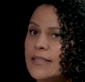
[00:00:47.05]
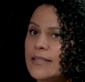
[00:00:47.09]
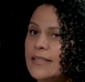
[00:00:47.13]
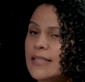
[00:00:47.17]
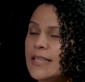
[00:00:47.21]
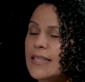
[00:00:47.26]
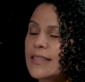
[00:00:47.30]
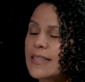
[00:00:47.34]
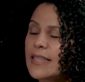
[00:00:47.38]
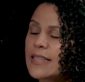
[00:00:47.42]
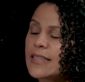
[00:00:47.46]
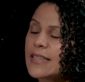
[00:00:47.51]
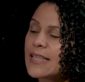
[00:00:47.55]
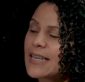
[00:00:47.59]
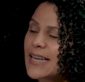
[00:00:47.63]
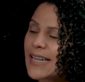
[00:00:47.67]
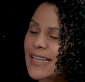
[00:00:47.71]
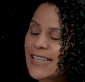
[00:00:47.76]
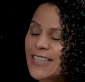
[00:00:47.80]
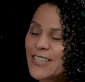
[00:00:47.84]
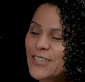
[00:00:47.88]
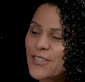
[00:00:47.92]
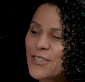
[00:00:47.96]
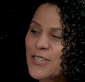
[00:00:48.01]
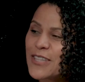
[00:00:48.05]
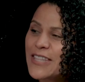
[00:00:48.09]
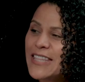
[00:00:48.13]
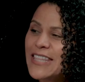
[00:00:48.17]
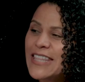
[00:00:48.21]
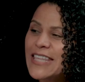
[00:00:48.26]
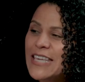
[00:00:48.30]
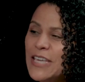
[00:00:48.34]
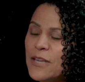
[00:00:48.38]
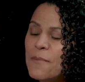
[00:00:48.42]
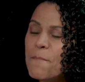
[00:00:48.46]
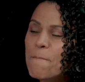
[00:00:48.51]
The thing that I
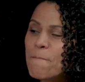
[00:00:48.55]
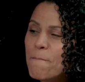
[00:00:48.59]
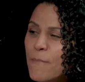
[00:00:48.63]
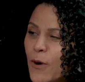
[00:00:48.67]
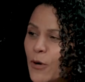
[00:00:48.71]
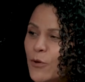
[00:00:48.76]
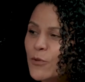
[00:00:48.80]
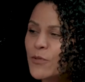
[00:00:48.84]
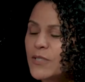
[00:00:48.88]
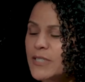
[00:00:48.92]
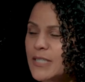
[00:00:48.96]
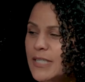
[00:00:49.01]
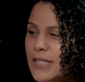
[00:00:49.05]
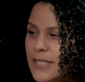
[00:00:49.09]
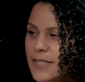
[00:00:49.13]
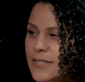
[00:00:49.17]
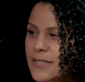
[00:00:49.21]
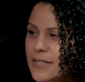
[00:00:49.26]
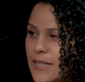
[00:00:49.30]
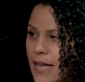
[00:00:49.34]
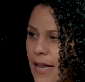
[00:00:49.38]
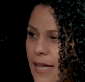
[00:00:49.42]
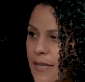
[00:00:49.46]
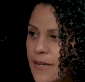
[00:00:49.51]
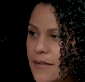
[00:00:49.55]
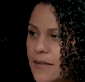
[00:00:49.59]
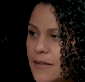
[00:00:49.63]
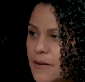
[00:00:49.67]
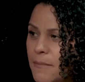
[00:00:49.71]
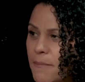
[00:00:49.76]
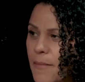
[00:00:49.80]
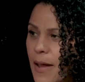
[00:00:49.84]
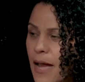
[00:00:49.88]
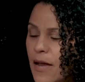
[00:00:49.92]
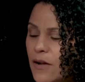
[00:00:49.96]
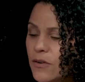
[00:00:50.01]
get the most excited
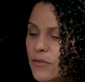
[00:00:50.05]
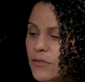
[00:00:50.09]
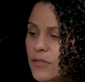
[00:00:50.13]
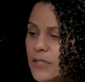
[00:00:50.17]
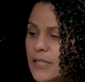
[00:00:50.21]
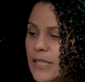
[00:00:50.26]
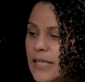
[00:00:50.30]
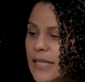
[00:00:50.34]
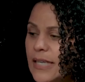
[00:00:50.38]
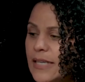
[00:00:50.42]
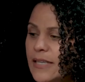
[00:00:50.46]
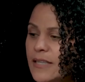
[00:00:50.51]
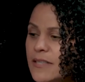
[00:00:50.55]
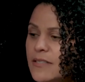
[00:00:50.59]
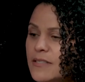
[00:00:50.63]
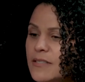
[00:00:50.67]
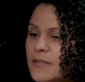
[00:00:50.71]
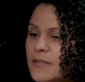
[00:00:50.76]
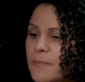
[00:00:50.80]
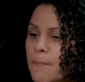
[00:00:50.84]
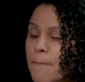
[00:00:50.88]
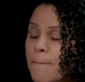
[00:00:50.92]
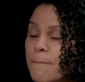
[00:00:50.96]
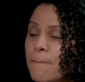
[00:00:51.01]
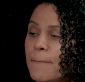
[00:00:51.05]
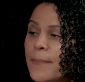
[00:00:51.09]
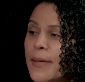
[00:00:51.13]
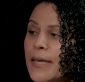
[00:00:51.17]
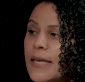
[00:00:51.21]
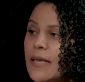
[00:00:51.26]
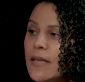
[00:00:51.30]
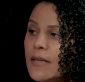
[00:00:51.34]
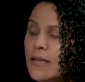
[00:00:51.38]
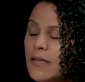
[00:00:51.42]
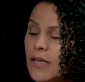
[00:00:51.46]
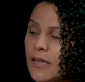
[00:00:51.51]
about is
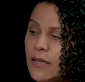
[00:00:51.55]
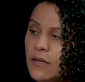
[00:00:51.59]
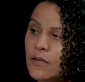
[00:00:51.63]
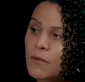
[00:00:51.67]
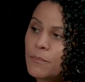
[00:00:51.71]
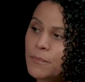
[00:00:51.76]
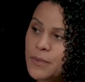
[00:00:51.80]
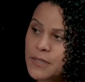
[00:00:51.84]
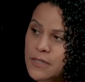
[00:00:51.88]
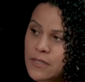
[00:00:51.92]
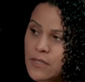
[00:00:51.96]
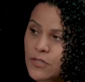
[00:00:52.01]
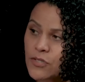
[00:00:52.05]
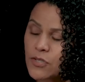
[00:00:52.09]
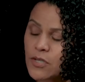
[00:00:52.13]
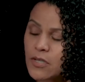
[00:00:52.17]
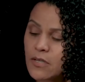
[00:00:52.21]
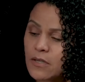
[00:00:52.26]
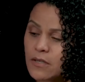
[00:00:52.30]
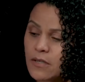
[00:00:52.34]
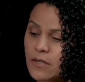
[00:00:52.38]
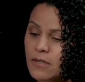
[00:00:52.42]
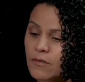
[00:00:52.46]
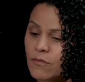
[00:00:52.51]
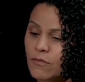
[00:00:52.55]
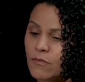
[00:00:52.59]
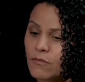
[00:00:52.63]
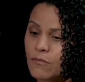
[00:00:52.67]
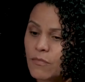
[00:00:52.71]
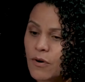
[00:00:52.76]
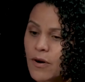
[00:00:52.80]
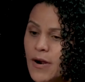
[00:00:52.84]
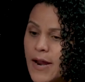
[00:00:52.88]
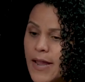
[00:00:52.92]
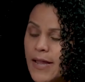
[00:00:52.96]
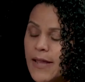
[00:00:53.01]
being in a position
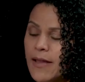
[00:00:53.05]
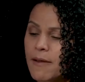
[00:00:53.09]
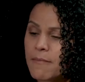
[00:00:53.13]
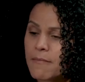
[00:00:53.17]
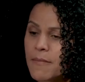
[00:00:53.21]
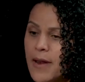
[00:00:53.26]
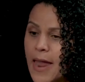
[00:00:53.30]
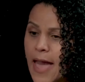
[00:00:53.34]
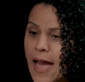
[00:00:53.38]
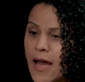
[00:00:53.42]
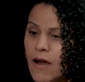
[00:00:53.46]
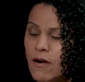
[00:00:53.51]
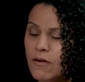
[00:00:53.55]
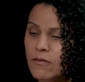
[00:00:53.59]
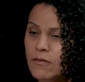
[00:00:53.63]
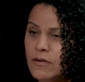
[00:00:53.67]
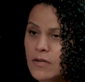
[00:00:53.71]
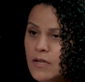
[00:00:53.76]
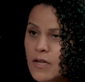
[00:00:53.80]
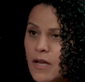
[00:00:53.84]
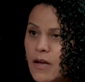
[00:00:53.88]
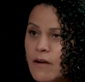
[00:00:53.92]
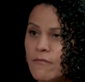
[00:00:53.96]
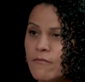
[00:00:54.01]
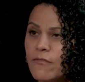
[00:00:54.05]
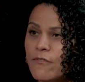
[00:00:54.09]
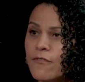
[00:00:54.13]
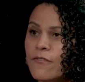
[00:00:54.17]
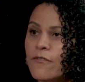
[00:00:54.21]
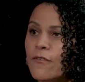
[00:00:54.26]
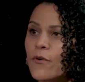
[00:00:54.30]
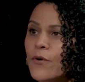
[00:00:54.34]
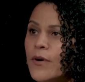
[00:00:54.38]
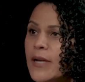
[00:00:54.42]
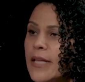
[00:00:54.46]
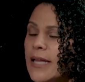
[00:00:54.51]
where I am now. I'm
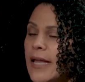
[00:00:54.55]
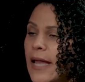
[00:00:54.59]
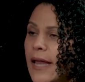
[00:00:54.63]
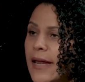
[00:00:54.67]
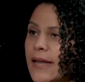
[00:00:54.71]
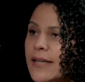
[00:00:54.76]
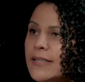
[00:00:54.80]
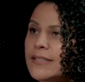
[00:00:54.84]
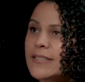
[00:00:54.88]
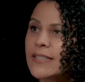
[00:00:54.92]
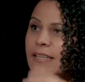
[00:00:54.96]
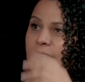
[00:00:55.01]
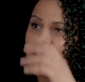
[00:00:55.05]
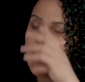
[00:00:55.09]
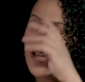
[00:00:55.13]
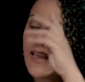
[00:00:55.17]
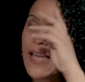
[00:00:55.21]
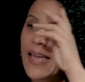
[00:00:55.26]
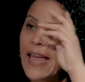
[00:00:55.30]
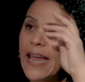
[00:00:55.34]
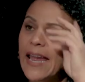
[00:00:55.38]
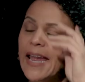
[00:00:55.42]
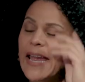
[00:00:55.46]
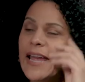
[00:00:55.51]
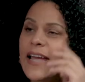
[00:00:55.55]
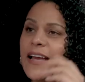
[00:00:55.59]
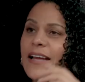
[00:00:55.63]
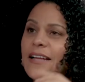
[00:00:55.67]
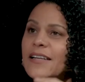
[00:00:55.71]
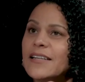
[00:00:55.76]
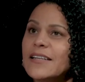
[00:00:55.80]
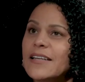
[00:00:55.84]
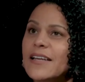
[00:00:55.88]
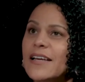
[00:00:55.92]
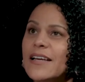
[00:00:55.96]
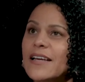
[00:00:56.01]
48
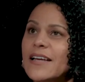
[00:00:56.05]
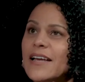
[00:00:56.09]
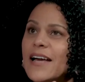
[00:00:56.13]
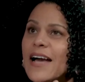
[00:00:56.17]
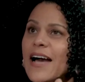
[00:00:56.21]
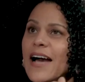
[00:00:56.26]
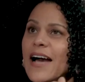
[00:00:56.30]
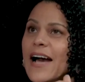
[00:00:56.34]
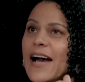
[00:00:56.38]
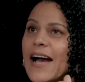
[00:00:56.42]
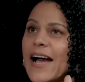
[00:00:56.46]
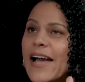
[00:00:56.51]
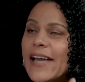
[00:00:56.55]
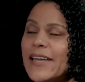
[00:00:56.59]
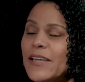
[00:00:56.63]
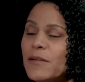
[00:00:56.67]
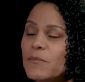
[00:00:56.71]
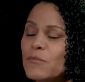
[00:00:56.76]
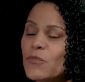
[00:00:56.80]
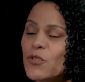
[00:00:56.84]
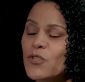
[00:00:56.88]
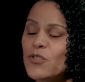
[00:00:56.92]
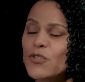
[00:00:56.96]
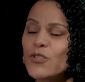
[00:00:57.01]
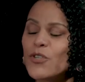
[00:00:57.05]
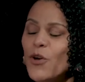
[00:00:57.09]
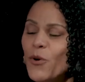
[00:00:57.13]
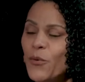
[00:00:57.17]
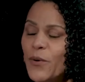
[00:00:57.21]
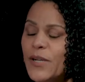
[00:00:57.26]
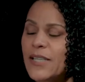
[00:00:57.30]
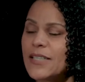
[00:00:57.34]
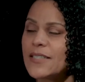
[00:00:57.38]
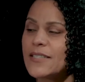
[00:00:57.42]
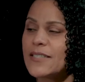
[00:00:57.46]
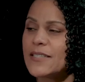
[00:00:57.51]
and I am
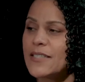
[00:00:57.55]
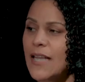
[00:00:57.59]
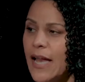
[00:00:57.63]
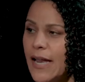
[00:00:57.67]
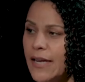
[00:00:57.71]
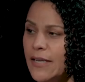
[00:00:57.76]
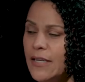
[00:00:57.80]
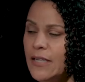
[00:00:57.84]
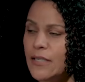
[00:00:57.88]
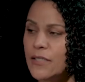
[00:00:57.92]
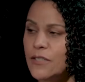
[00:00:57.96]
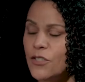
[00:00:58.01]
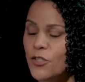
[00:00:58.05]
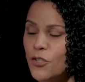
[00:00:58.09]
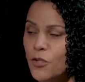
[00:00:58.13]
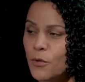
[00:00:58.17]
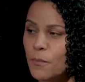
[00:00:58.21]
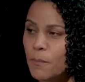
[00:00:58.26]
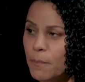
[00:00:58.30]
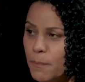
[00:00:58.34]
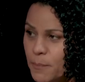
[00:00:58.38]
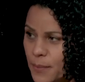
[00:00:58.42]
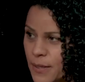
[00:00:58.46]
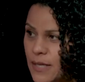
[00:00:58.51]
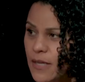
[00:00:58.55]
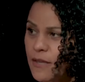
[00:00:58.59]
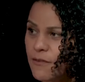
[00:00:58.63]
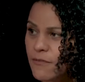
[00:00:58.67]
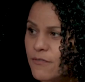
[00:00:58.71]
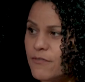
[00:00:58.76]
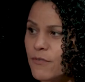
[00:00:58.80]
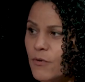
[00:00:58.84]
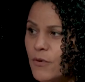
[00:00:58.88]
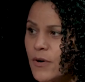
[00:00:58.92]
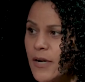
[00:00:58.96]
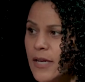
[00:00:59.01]
so excited to be
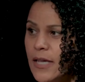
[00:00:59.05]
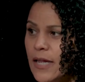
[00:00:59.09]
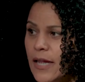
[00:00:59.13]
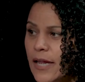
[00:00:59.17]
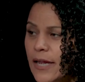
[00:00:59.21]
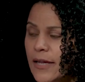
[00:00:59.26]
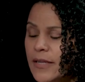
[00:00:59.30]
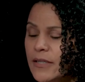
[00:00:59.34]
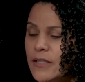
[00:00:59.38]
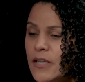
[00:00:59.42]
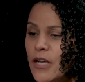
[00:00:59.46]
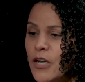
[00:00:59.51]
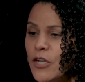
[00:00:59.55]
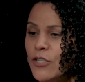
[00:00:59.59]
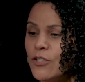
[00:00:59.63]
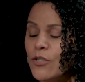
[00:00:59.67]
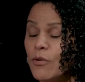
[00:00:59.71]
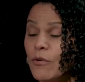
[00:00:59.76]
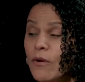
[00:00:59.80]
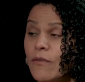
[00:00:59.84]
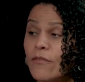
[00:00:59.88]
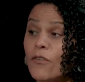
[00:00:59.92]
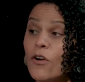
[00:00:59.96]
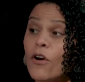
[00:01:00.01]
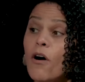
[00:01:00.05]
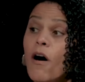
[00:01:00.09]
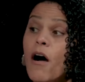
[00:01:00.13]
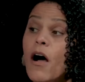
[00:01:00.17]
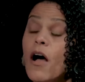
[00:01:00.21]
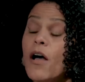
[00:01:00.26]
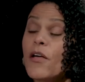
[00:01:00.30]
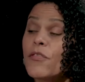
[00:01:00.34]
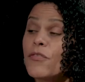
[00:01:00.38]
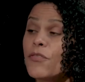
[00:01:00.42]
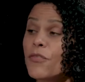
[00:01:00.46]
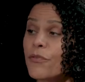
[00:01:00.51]
48, to have
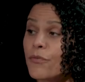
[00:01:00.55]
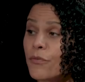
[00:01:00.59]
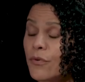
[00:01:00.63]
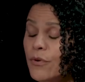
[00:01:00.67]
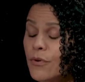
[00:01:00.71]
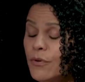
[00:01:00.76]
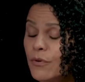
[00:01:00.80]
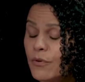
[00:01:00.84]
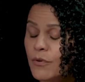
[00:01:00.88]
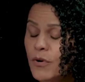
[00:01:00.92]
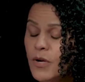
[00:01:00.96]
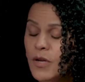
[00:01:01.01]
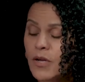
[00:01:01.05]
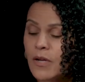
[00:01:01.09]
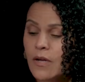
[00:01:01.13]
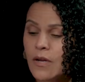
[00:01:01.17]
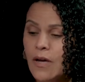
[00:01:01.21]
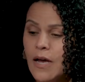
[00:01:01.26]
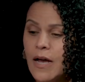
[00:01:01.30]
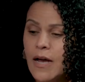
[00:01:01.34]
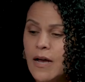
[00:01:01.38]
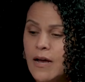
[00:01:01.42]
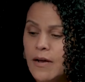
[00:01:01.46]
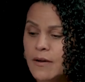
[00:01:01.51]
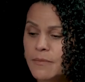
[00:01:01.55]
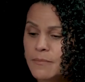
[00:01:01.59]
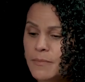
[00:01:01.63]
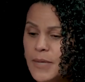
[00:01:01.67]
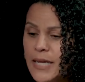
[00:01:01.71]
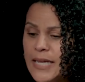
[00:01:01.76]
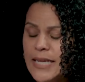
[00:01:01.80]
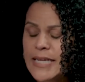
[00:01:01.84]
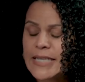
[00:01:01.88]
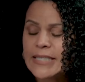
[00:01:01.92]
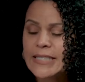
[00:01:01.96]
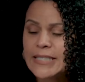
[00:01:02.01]
gone through um,
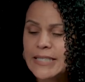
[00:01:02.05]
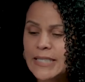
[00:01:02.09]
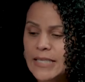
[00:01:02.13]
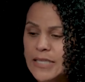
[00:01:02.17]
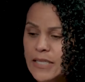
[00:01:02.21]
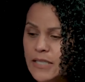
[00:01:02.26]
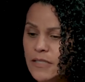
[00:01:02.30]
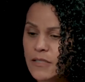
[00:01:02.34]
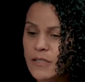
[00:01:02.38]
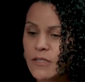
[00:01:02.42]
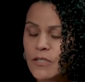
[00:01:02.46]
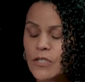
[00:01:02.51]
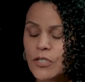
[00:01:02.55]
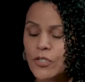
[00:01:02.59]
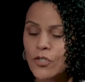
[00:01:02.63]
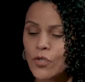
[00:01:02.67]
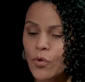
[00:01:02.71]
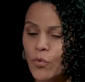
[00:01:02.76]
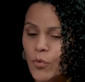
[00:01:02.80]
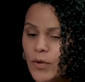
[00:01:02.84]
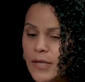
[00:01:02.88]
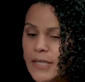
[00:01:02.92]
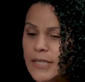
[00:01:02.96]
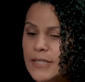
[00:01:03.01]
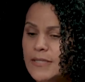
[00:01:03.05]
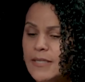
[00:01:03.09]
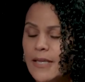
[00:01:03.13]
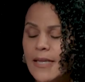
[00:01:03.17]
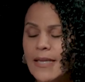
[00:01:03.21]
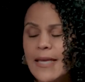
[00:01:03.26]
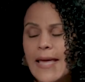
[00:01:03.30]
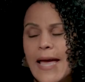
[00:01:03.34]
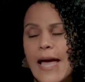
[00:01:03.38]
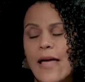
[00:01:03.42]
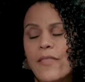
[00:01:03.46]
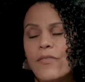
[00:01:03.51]
teens and 20s
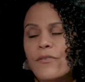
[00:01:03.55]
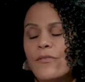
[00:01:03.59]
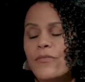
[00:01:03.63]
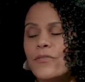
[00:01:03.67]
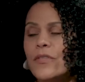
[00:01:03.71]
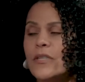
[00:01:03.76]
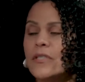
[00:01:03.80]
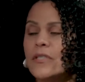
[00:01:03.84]
and gathered